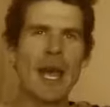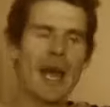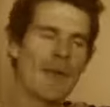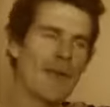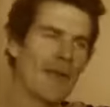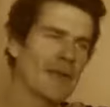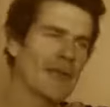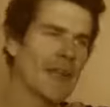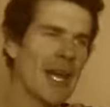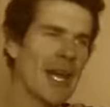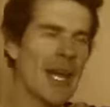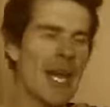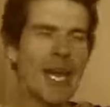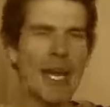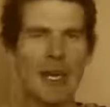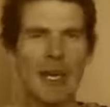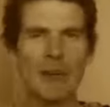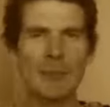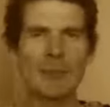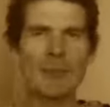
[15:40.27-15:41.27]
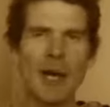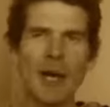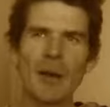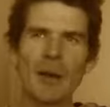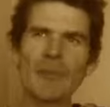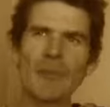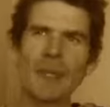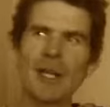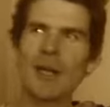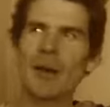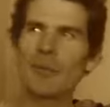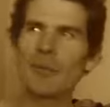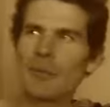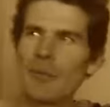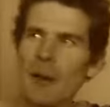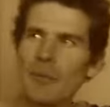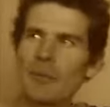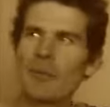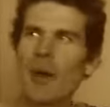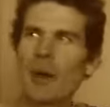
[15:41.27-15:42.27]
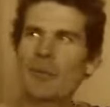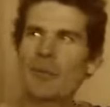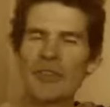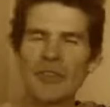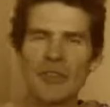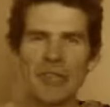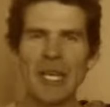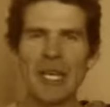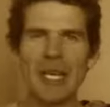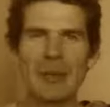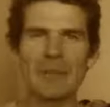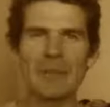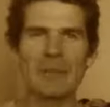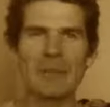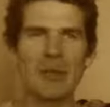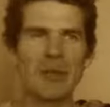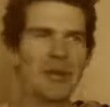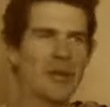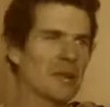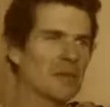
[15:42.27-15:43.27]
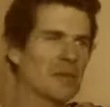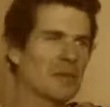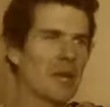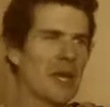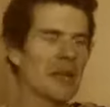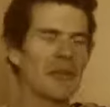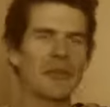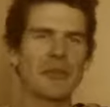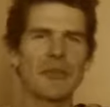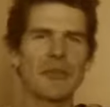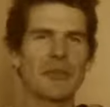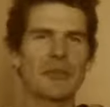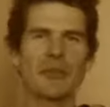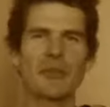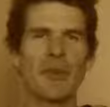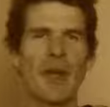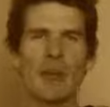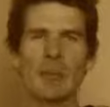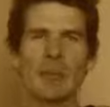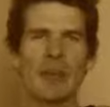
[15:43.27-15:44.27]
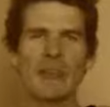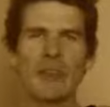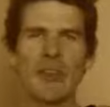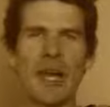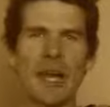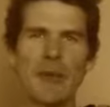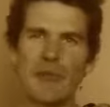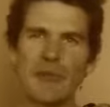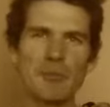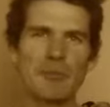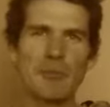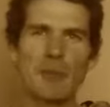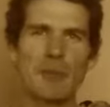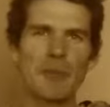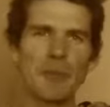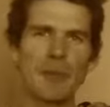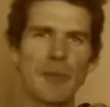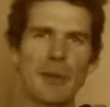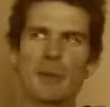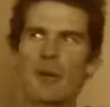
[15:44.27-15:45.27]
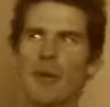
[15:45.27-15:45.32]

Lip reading: and they're saying, Harley, I'm slim, but where's this fabulous ass you promised me?